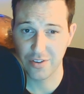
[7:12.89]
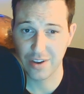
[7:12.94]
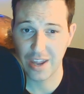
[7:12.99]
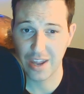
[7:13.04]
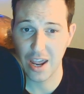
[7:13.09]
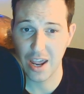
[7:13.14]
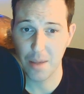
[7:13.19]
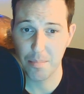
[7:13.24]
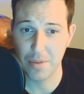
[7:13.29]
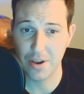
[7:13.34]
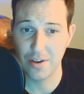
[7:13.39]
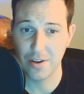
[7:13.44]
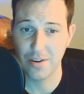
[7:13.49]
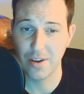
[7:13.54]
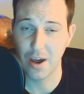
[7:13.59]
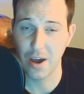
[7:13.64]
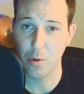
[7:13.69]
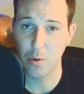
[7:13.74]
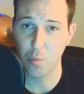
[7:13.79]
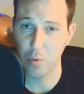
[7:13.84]
can't be
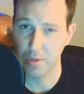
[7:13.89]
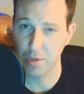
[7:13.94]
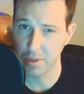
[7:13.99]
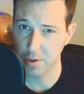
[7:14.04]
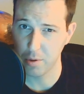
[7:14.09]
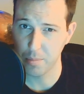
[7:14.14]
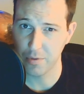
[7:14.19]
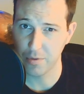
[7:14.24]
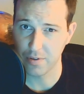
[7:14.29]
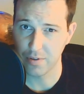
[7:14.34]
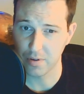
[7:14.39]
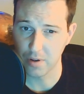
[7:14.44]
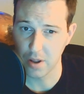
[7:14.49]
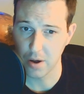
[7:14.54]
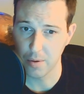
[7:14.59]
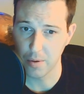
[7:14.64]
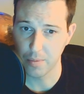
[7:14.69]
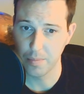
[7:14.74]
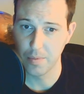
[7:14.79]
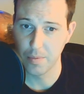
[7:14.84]
done with humans alone.